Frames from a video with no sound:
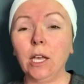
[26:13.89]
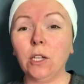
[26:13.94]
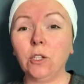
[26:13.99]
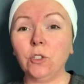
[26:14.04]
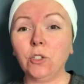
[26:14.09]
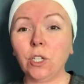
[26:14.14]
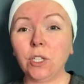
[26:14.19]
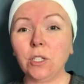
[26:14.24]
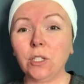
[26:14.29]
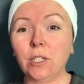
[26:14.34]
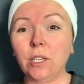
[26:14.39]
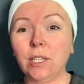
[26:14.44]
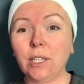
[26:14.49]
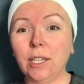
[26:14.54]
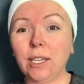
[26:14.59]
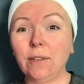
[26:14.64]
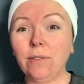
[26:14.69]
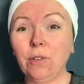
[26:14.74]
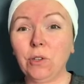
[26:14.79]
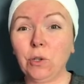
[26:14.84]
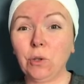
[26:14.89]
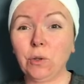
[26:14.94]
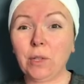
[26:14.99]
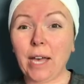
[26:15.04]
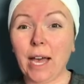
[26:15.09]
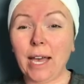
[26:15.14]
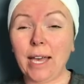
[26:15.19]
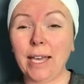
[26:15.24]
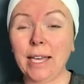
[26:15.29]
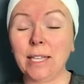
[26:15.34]
just to give you
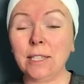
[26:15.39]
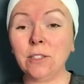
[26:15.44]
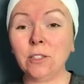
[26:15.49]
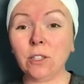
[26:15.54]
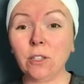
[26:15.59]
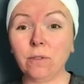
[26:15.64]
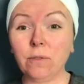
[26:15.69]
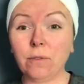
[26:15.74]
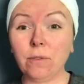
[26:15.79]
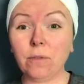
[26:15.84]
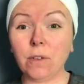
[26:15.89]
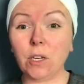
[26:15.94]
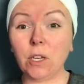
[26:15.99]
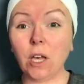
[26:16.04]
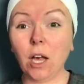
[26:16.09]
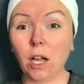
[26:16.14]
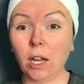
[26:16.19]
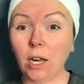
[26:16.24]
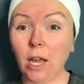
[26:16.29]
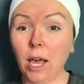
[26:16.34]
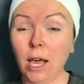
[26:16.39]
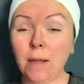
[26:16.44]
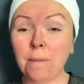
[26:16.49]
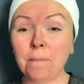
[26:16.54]
that hint of color